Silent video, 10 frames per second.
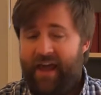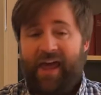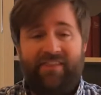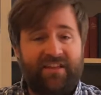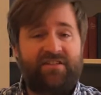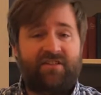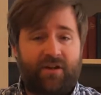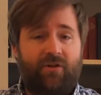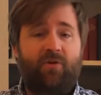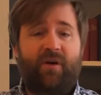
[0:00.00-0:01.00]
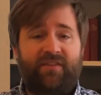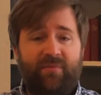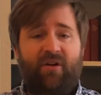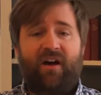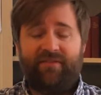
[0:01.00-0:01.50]
And this is the group of the
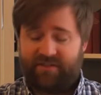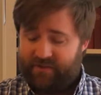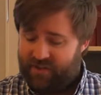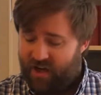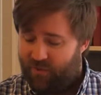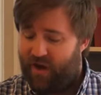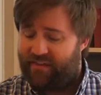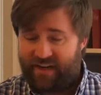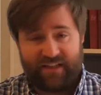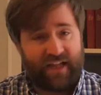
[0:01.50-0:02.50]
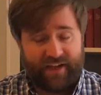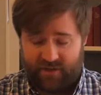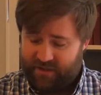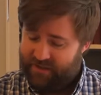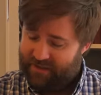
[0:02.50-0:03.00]
prophets of Yahweh that
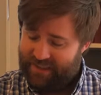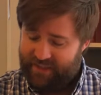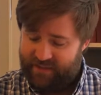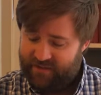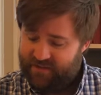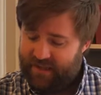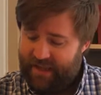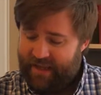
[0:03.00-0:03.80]
Elisha leads.